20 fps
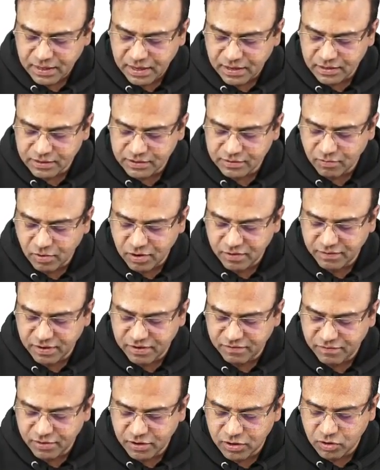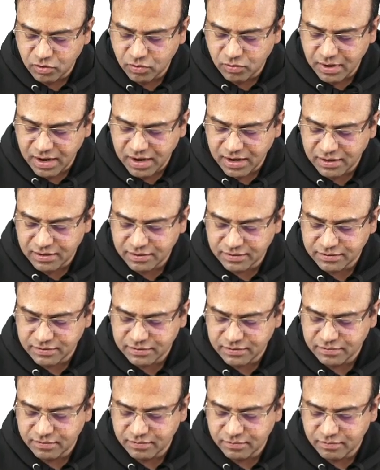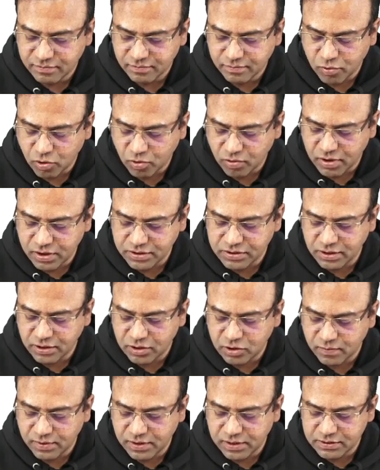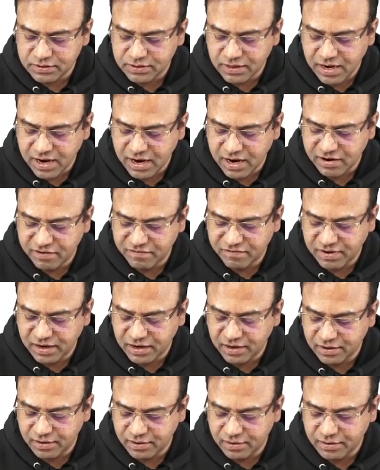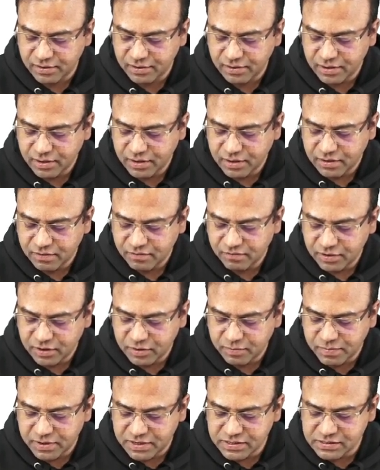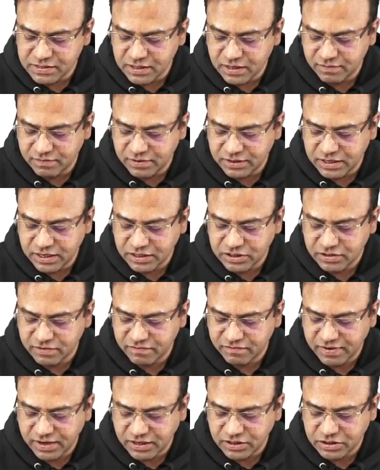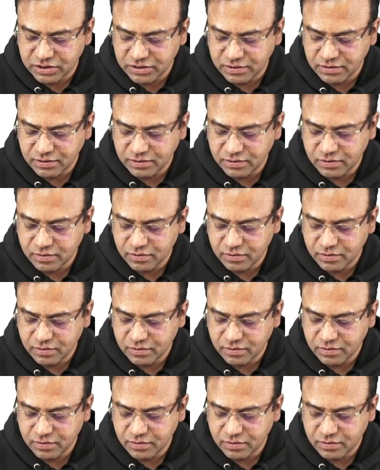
and this is what we refer to as progressing towards heart failure with preserved ejection fraction